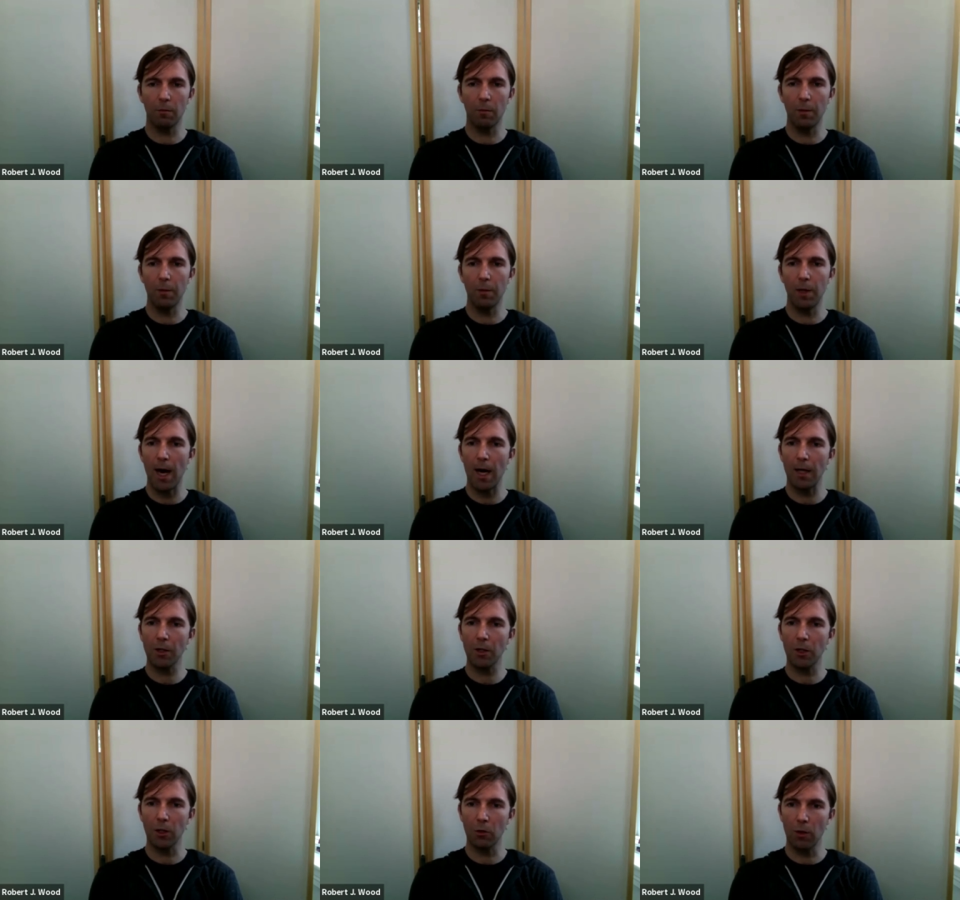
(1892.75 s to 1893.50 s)
maybe
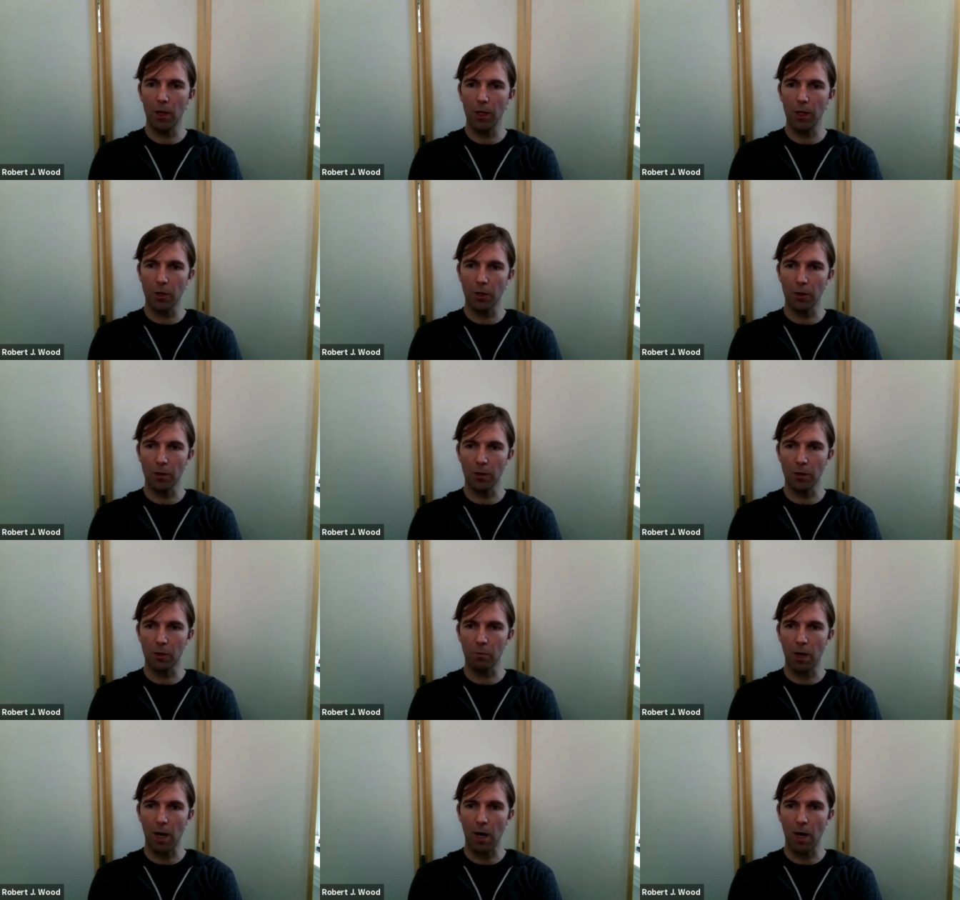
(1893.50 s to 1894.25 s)
asking questions
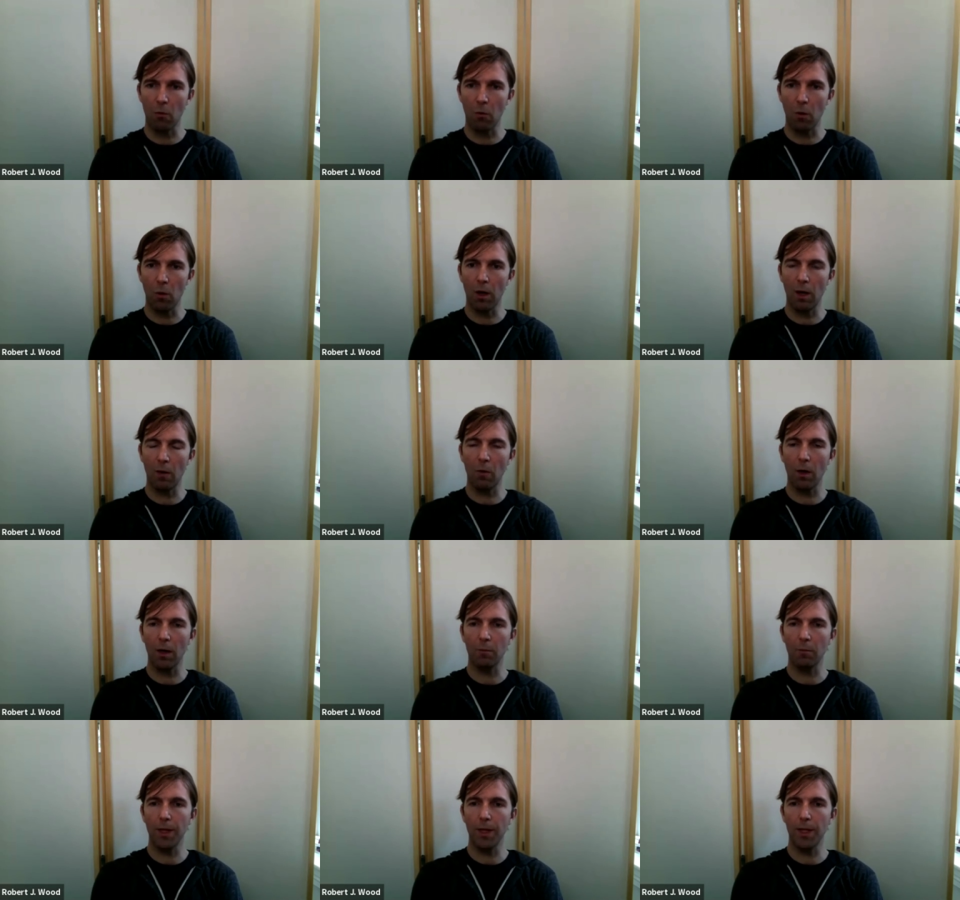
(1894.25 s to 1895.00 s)
about where I
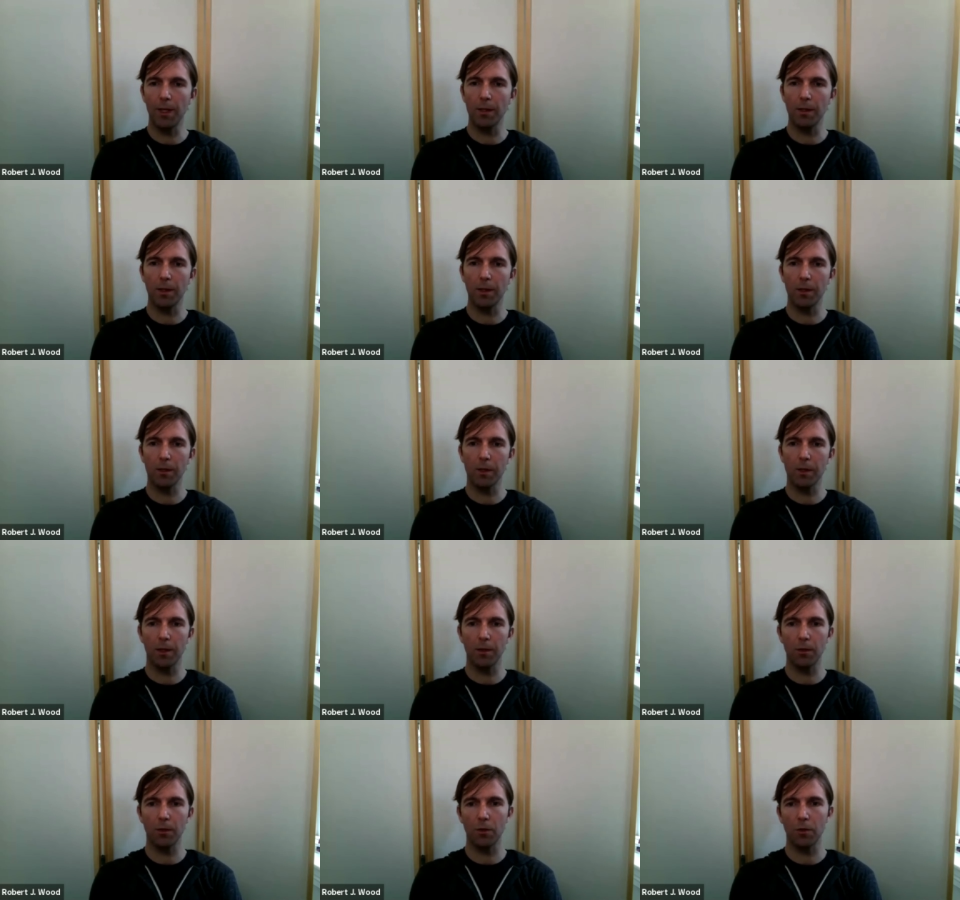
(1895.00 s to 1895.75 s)
want to place these
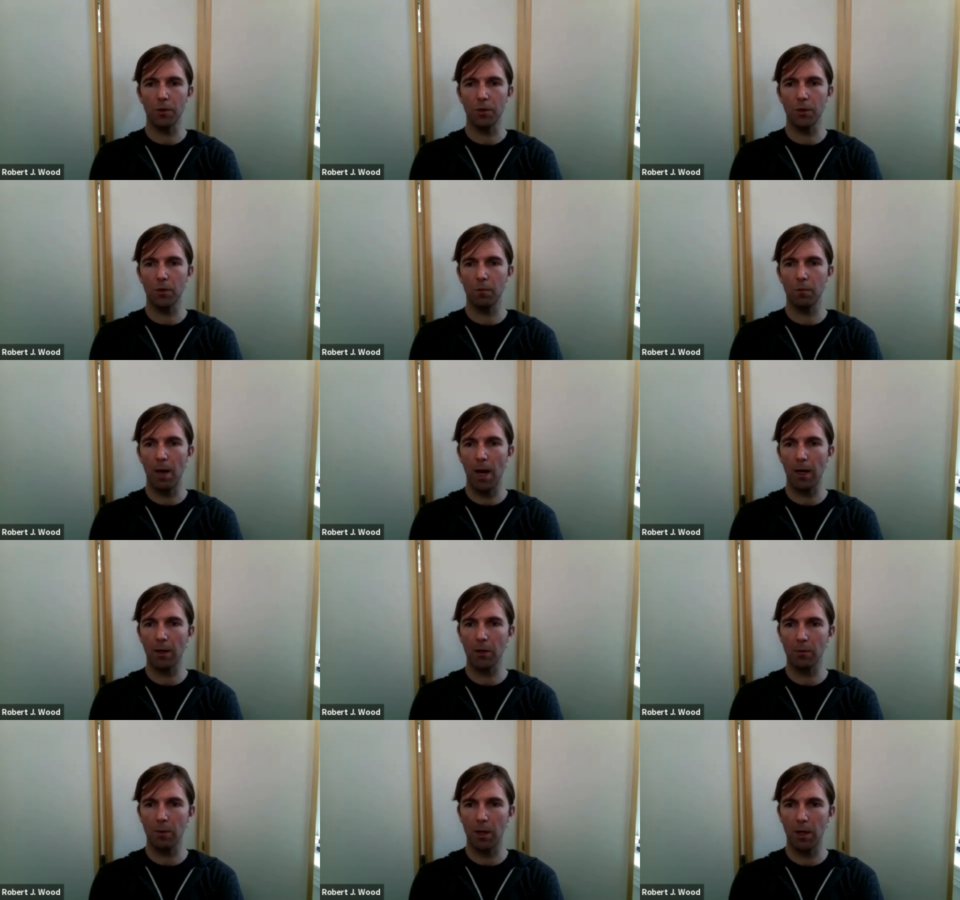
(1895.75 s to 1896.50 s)
sensors to
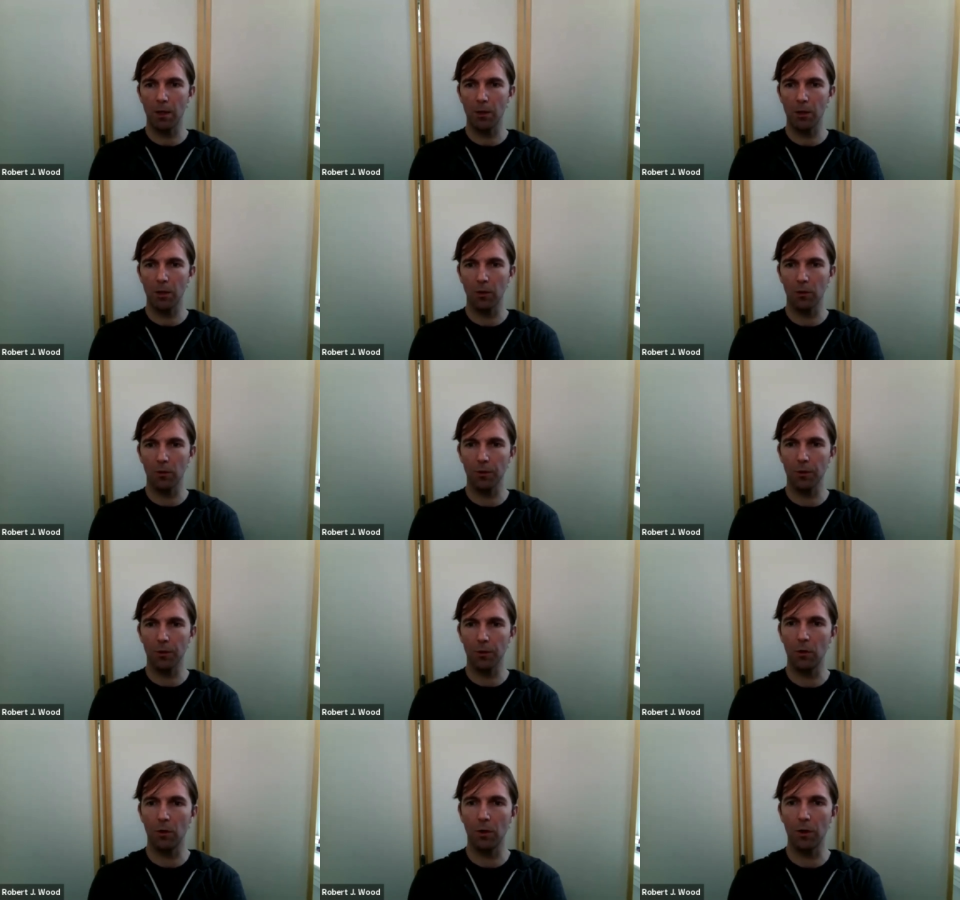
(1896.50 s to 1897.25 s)
maximize signal
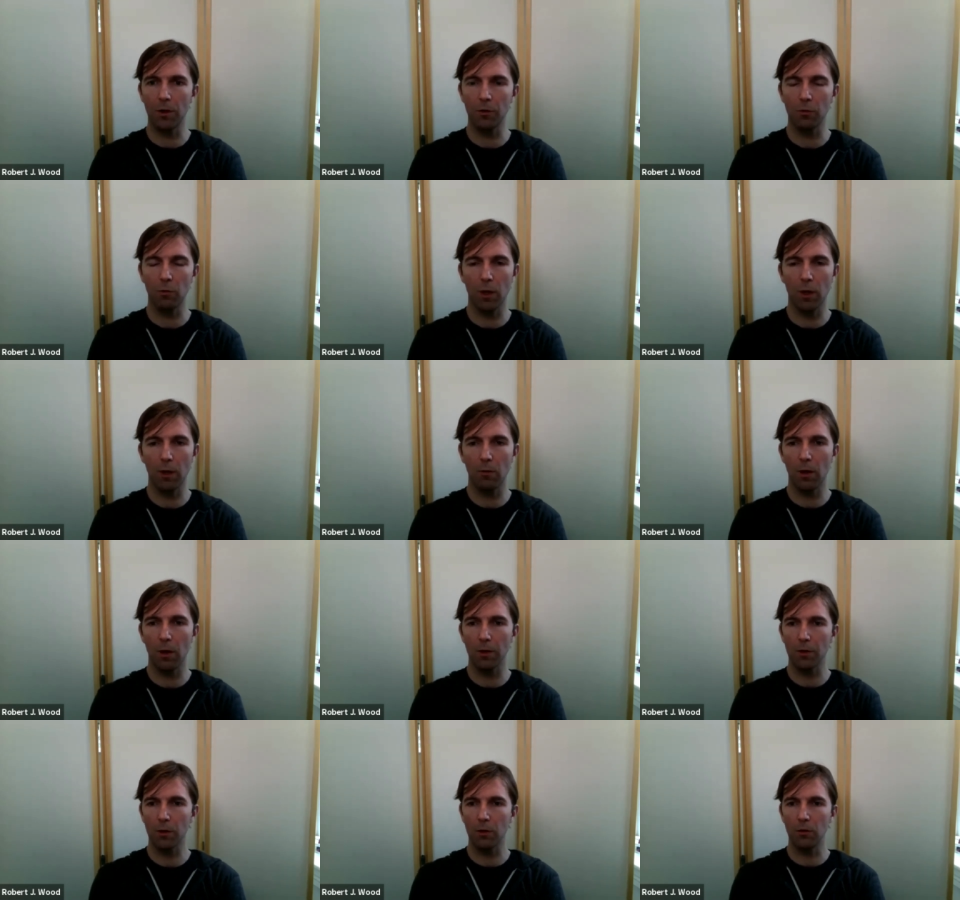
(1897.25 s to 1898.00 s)
to noise, where I
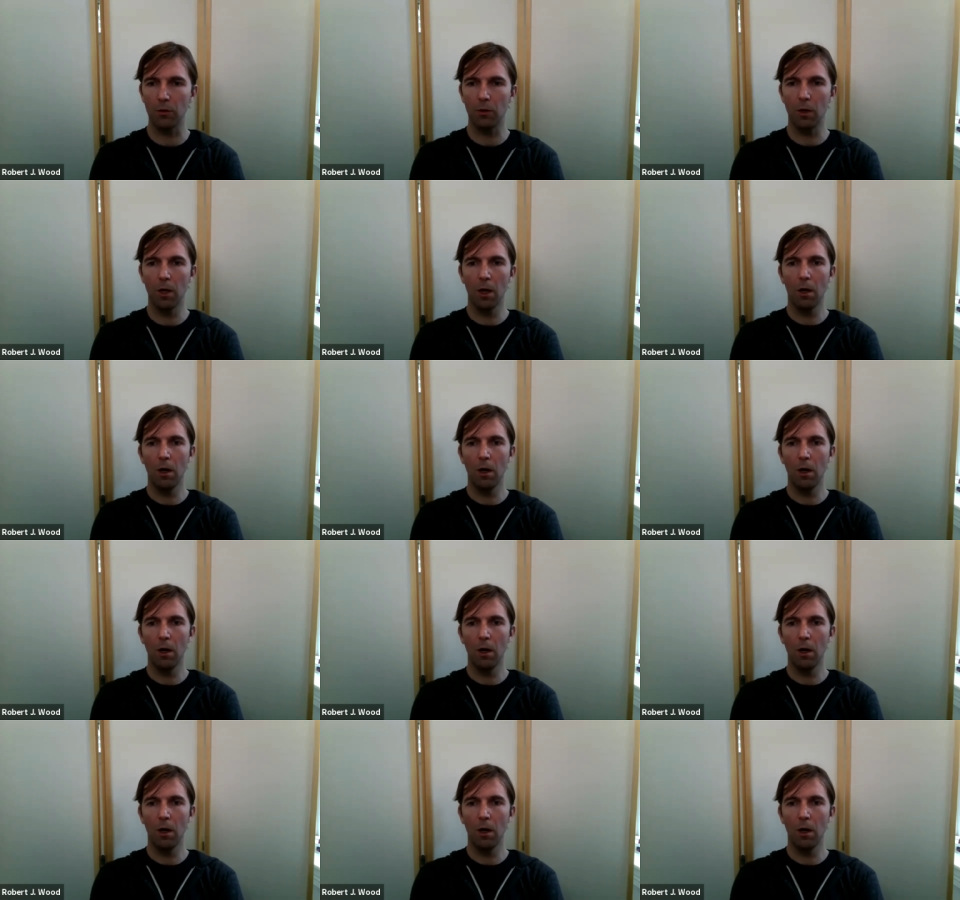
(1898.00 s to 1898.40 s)
want to,